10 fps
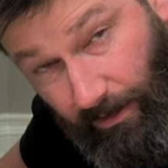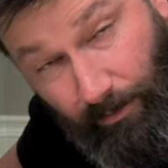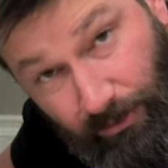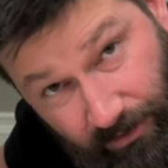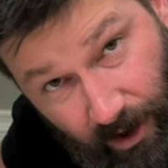
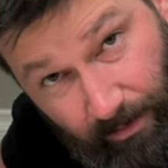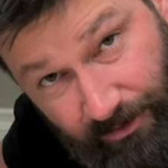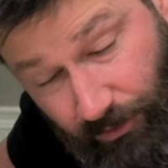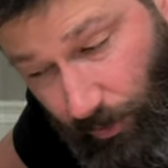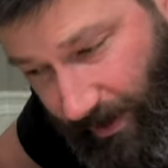Now the most
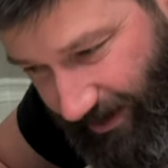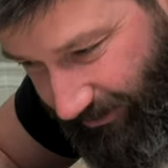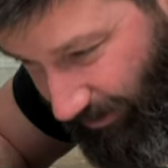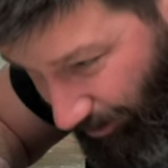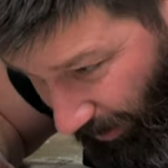common
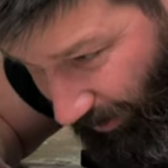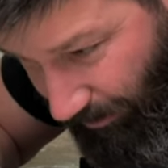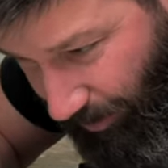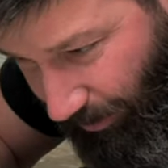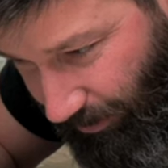squeak is the
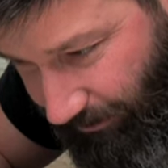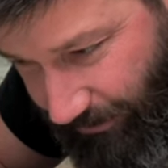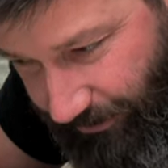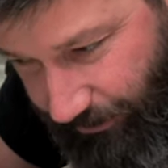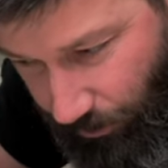bottom
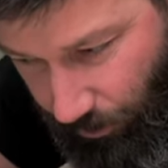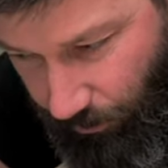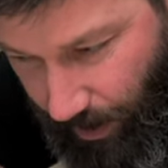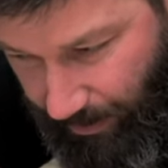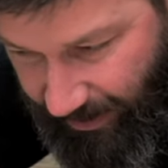part of this
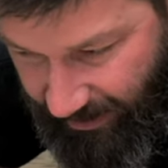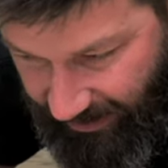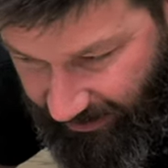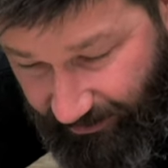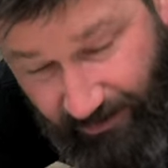door rubbing
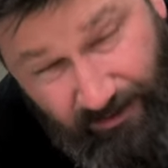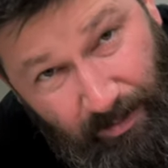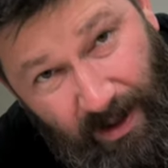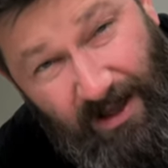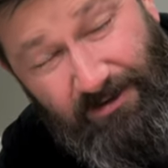against
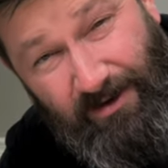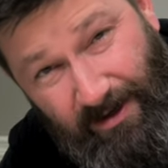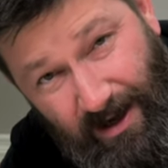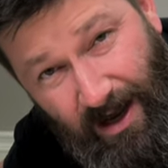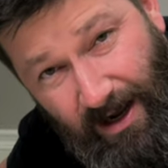this plastic